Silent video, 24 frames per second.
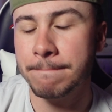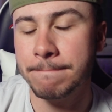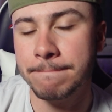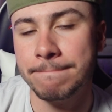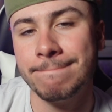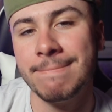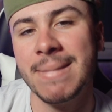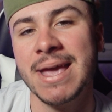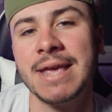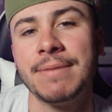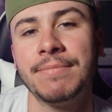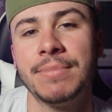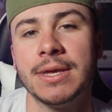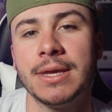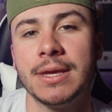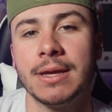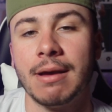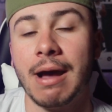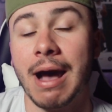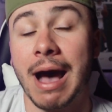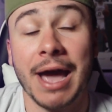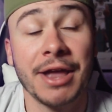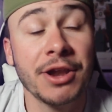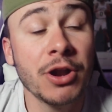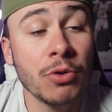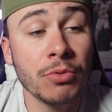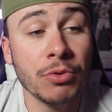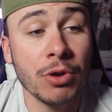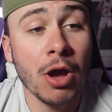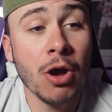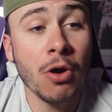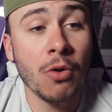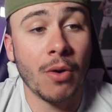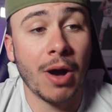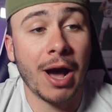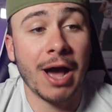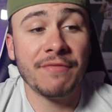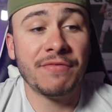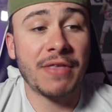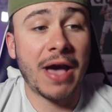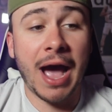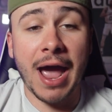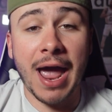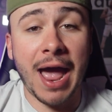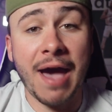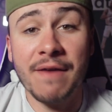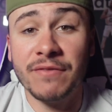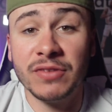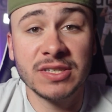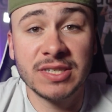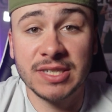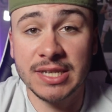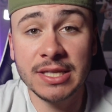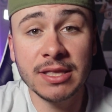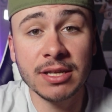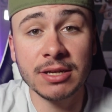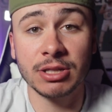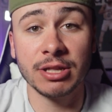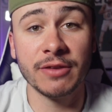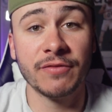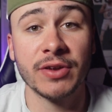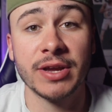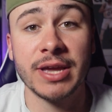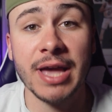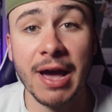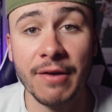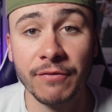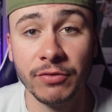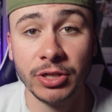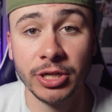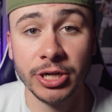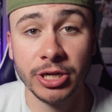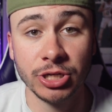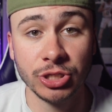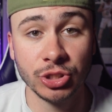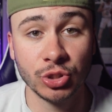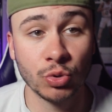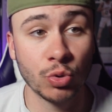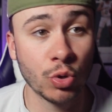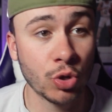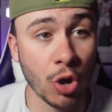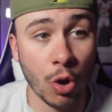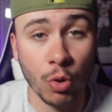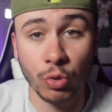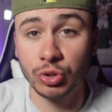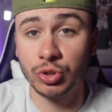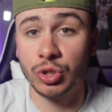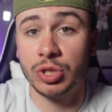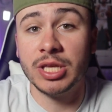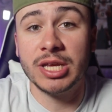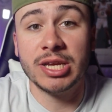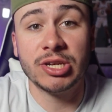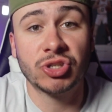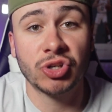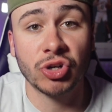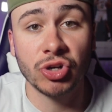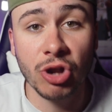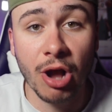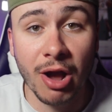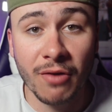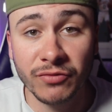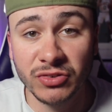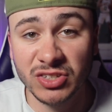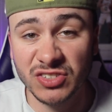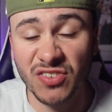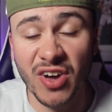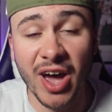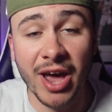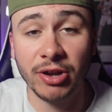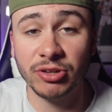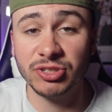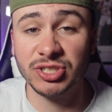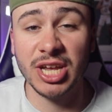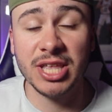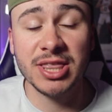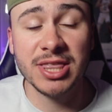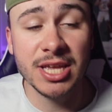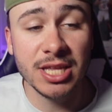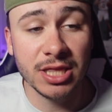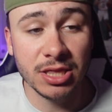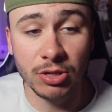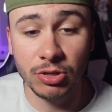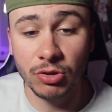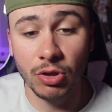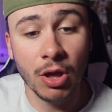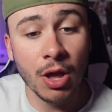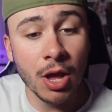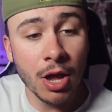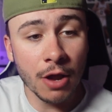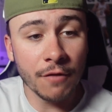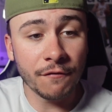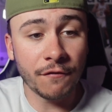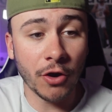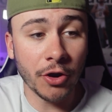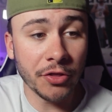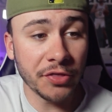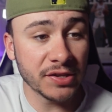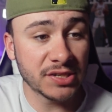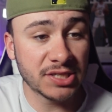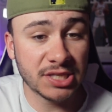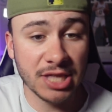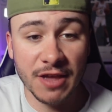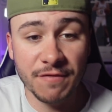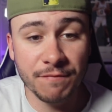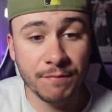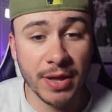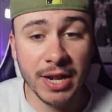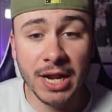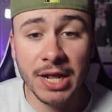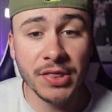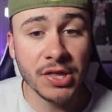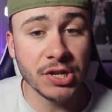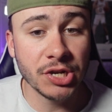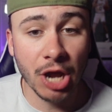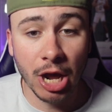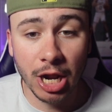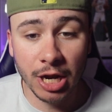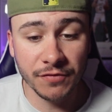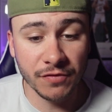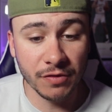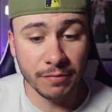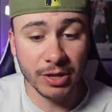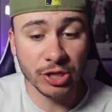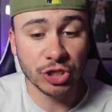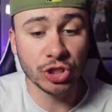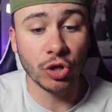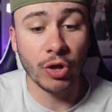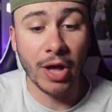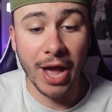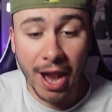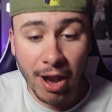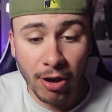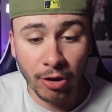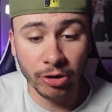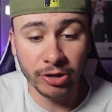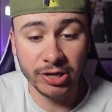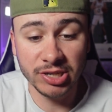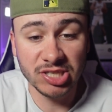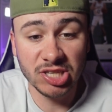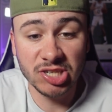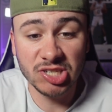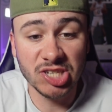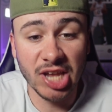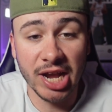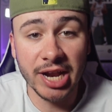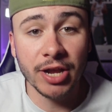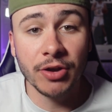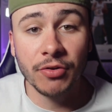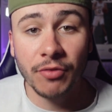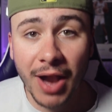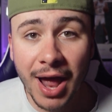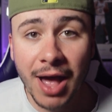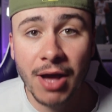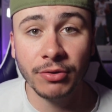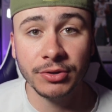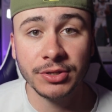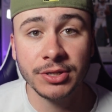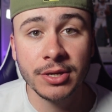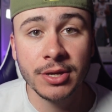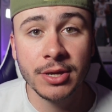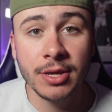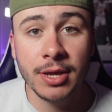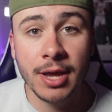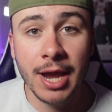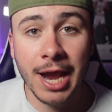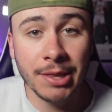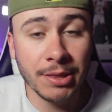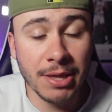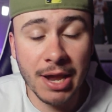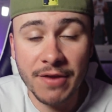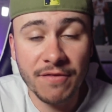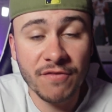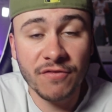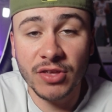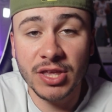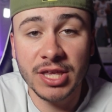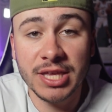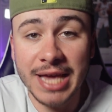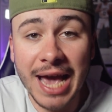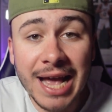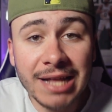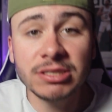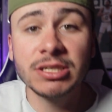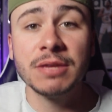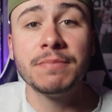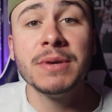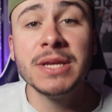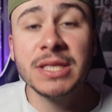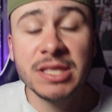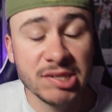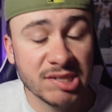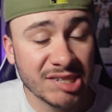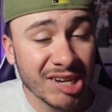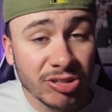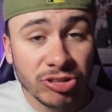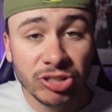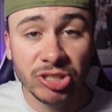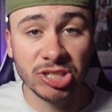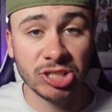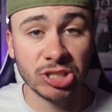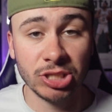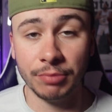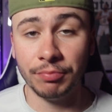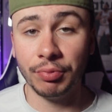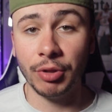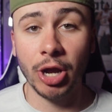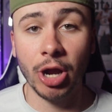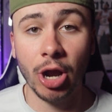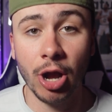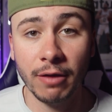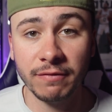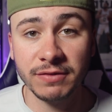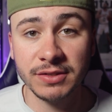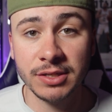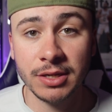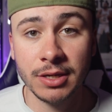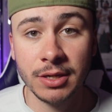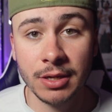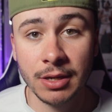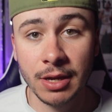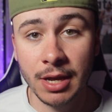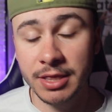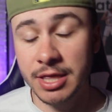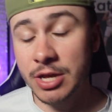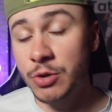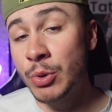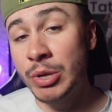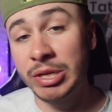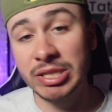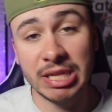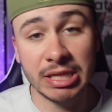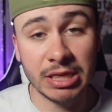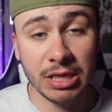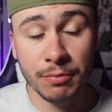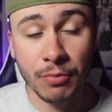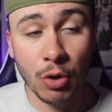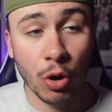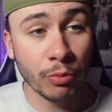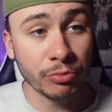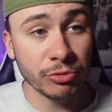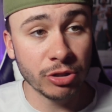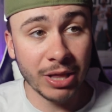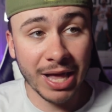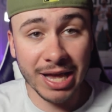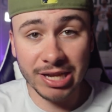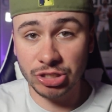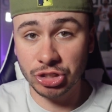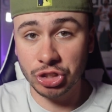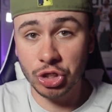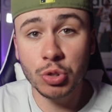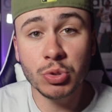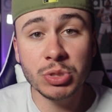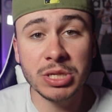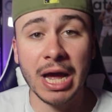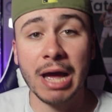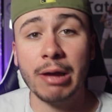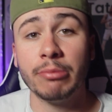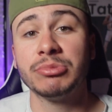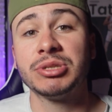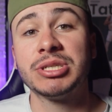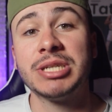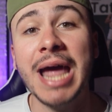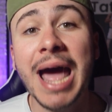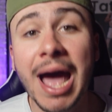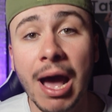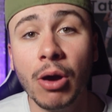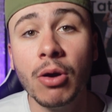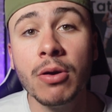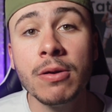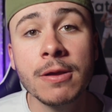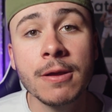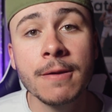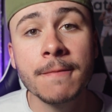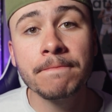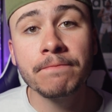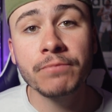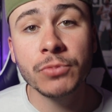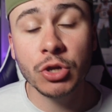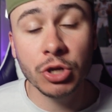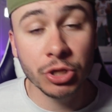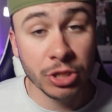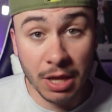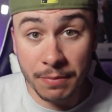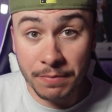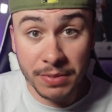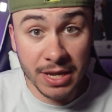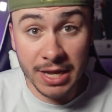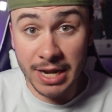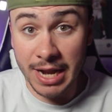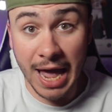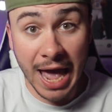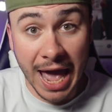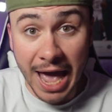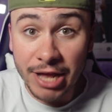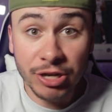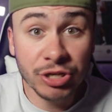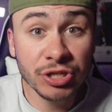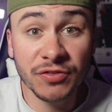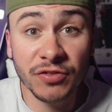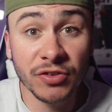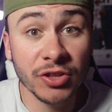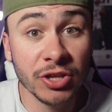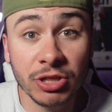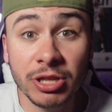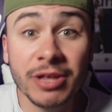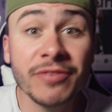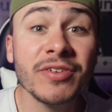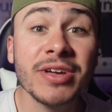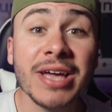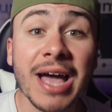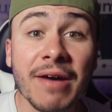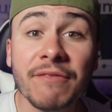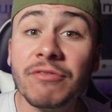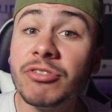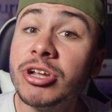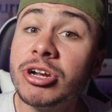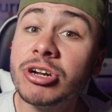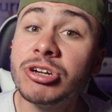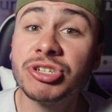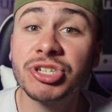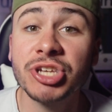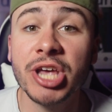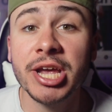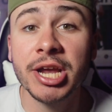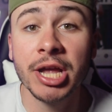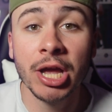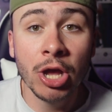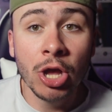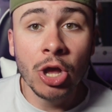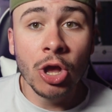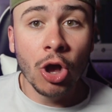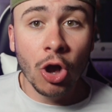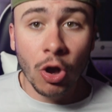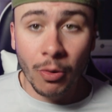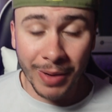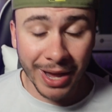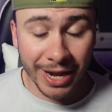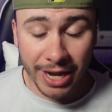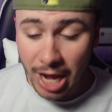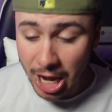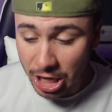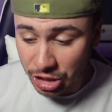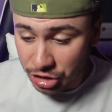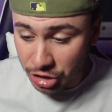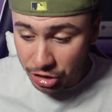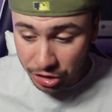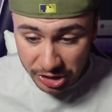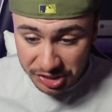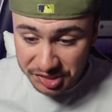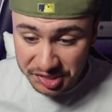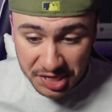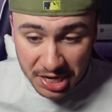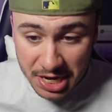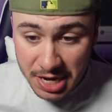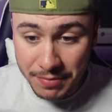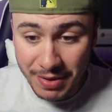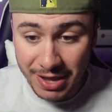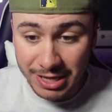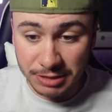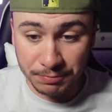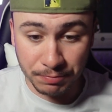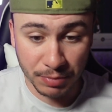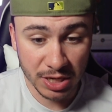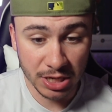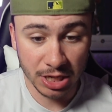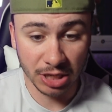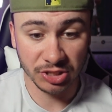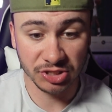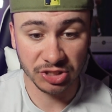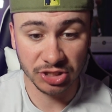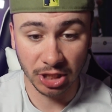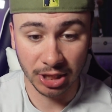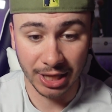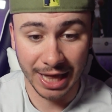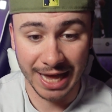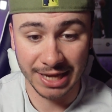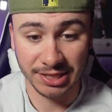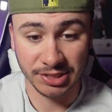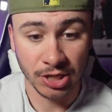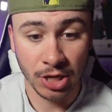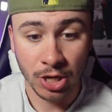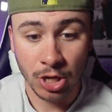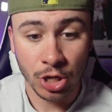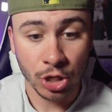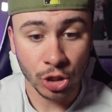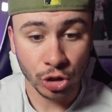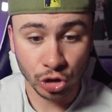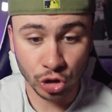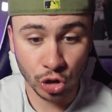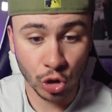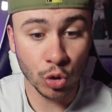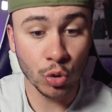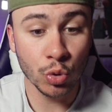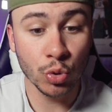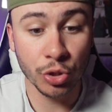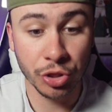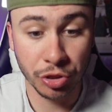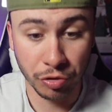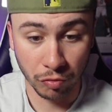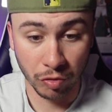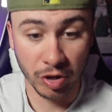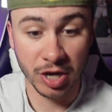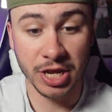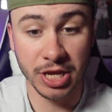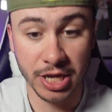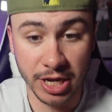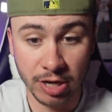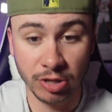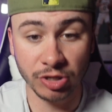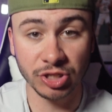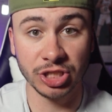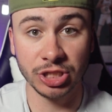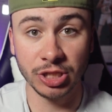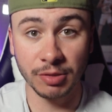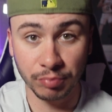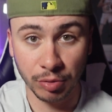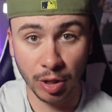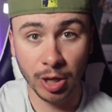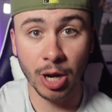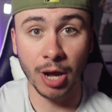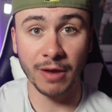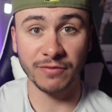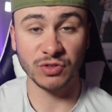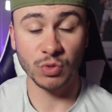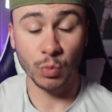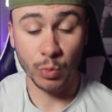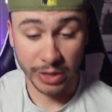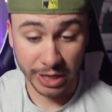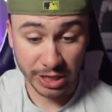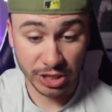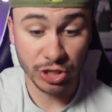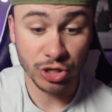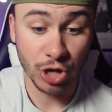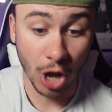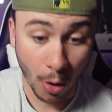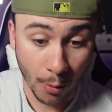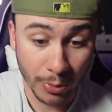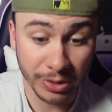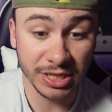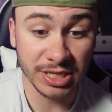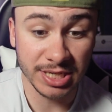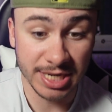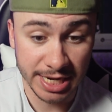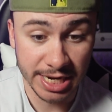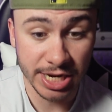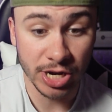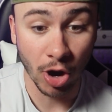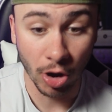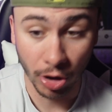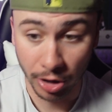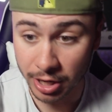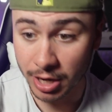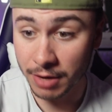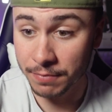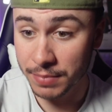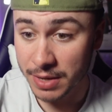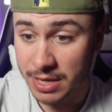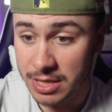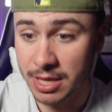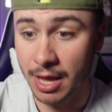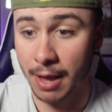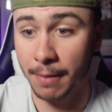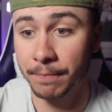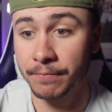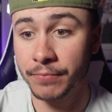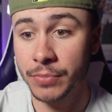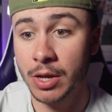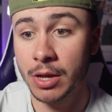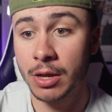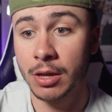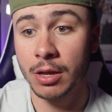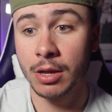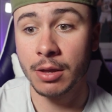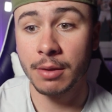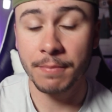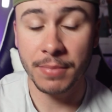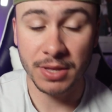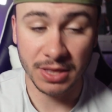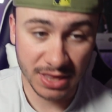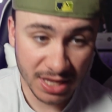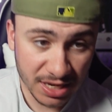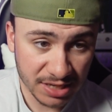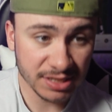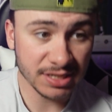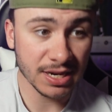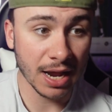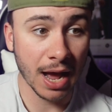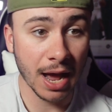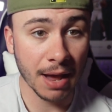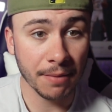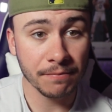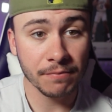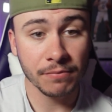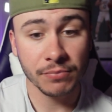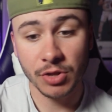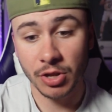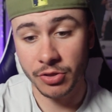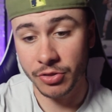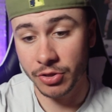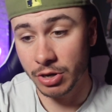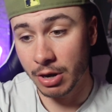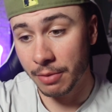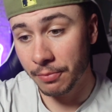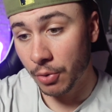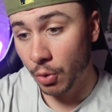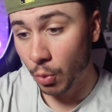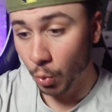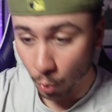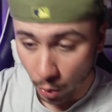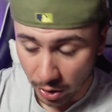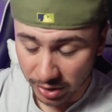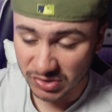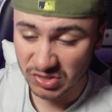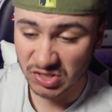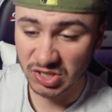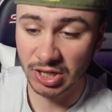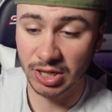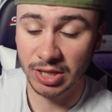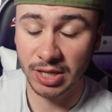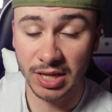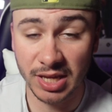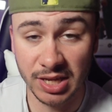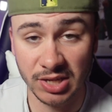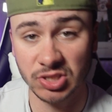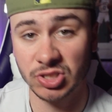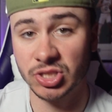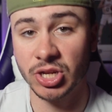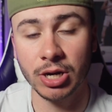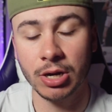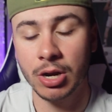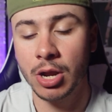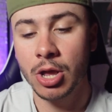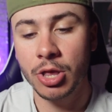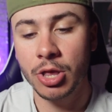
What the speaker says: maybe. I don't know. I haven't seen the Cleveland Cavaliers go to the Eastern Conference Finals. I think the farthest they've been in the Donovan Mitchell era is the second round, and they've yet to beat the Celtics in the playoffs. I think we sent them home the last 2 times now. Could that be an edge for the Cleveland Cavaliers, saying, oh my gosh, this team has beat us the last 2-3 years in the playoffs. We need to go into TD Garden and beat them. But this time, they're the number 1 seed in the East. They're